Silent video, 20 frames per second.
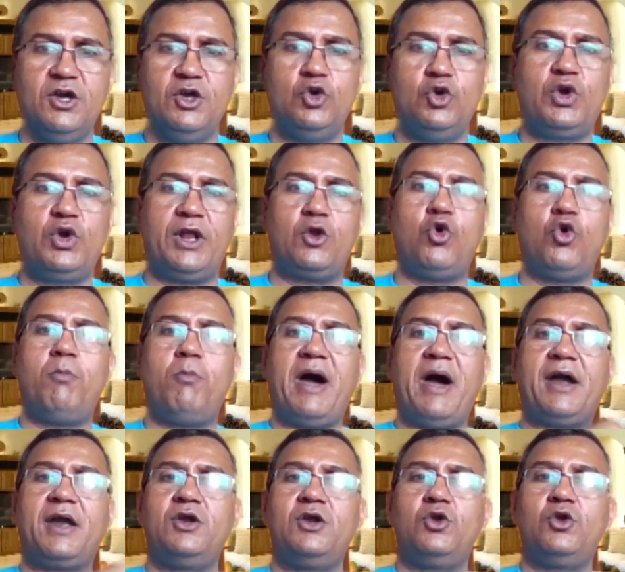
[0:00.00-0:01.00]
you can go
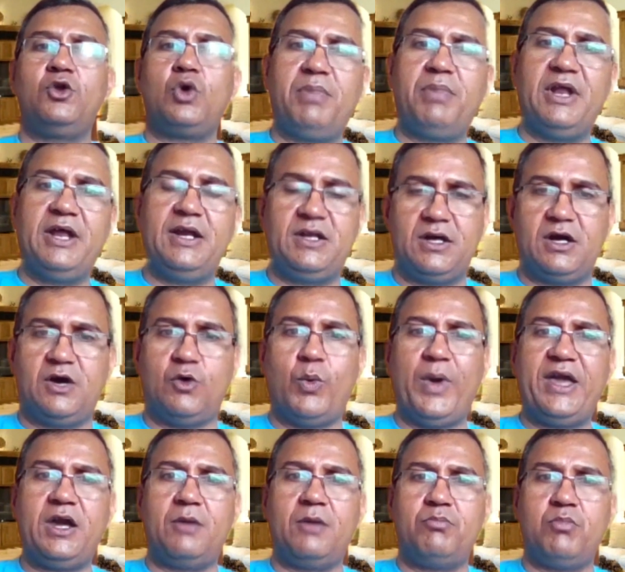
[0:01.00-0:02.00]
back into complete
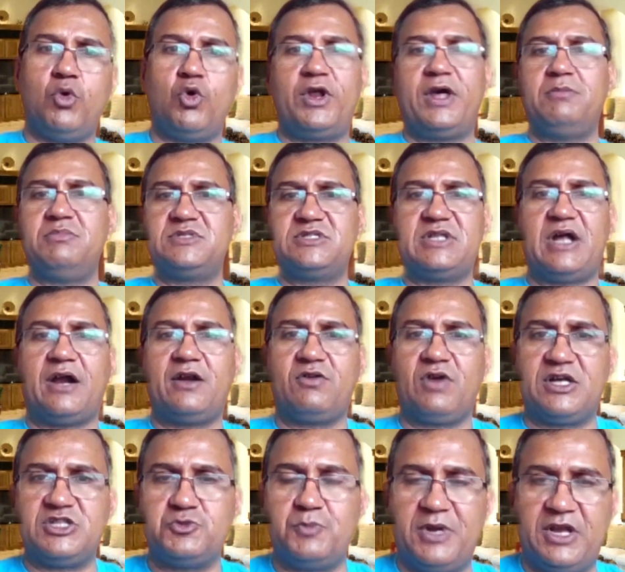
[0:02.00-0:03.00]
wake up mode and start
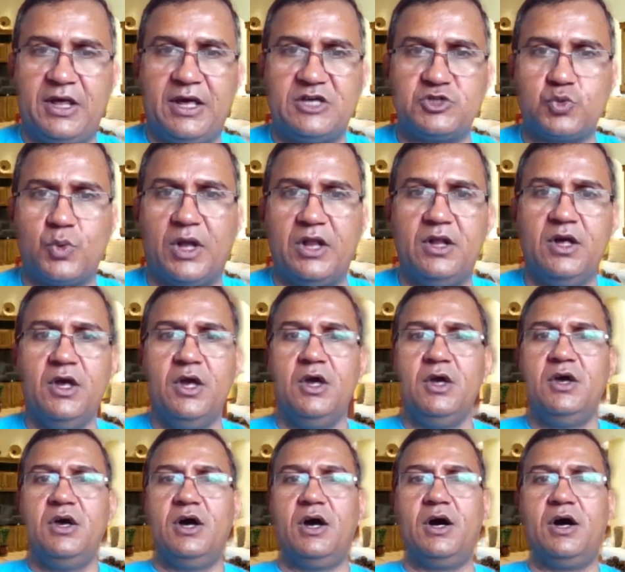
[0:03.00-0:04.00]
transmitting as
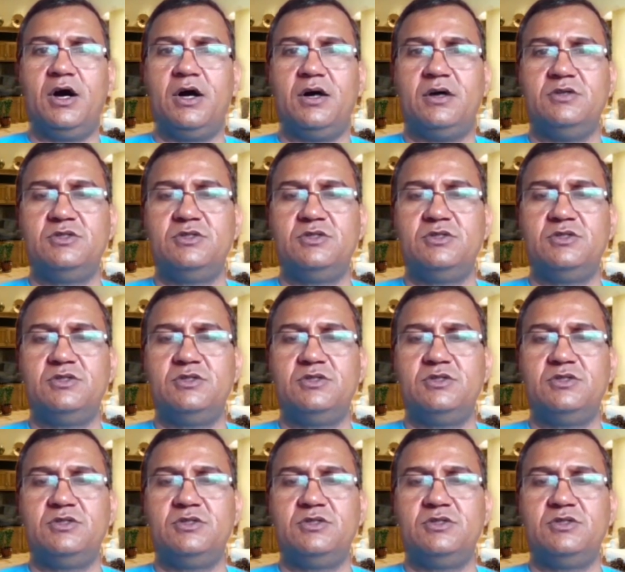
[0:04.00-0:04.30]
well.